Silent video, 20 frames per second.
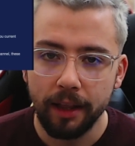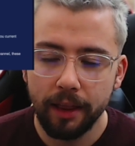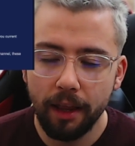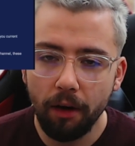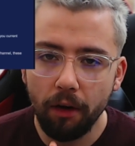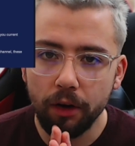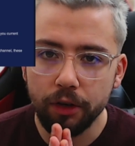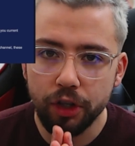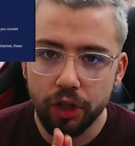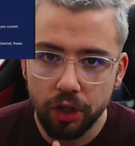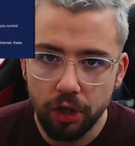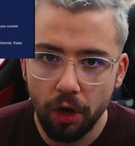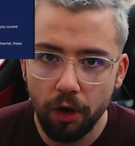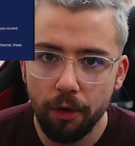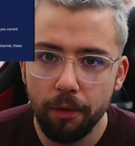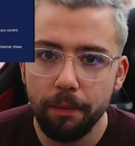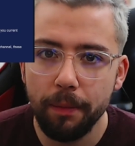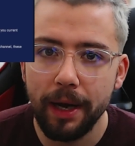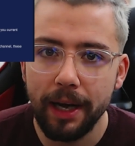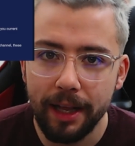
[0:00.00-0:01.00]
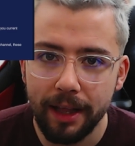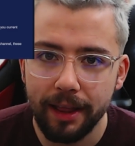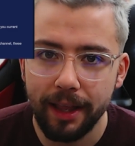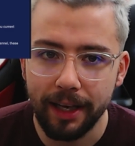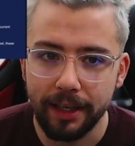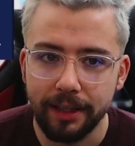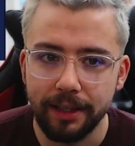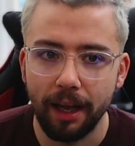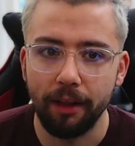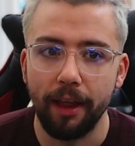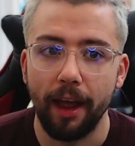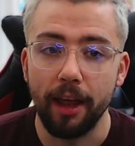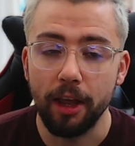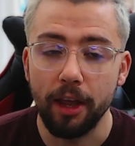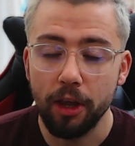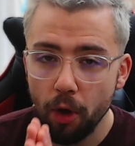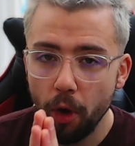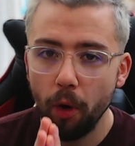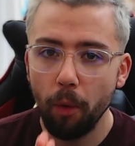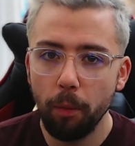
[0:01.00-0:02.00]
There are so many things out there.
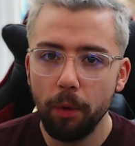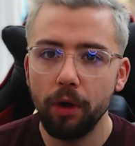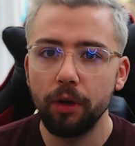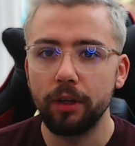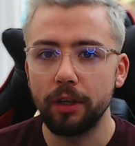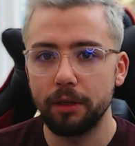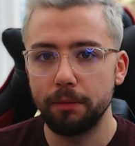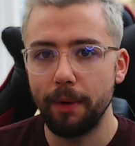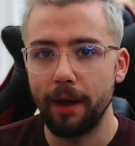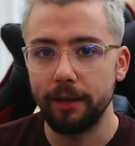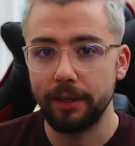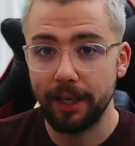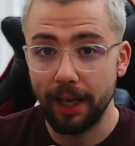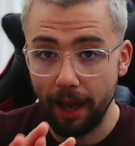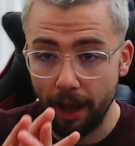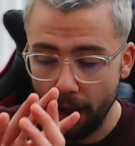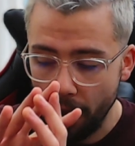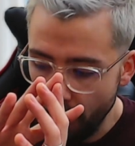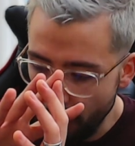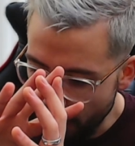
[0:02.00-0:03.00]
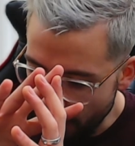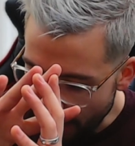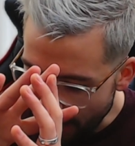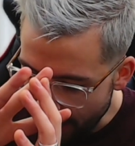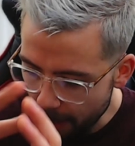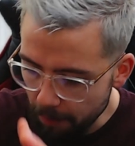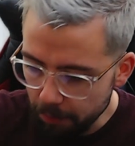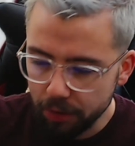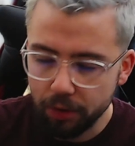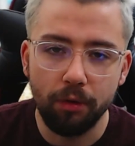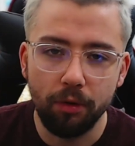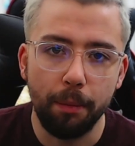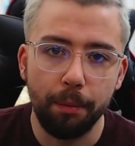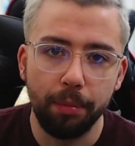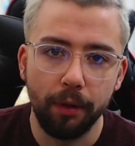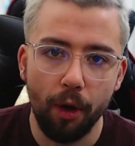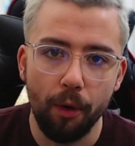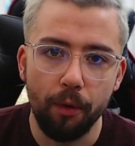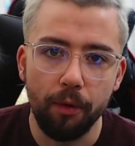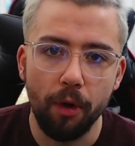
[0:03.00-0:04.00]
Your world is about to get
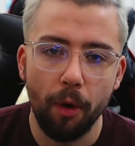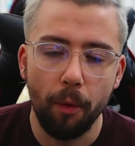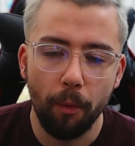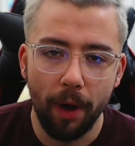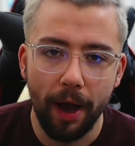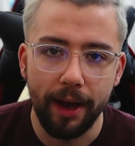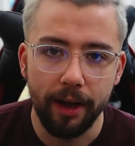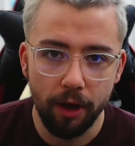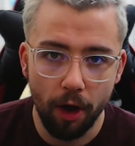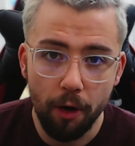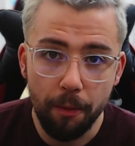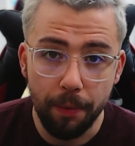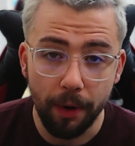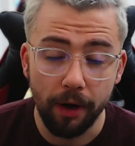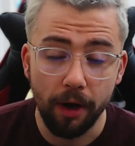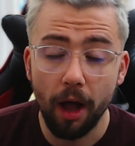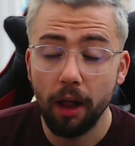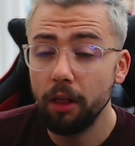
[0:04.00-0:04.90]
absolutely blown wide open.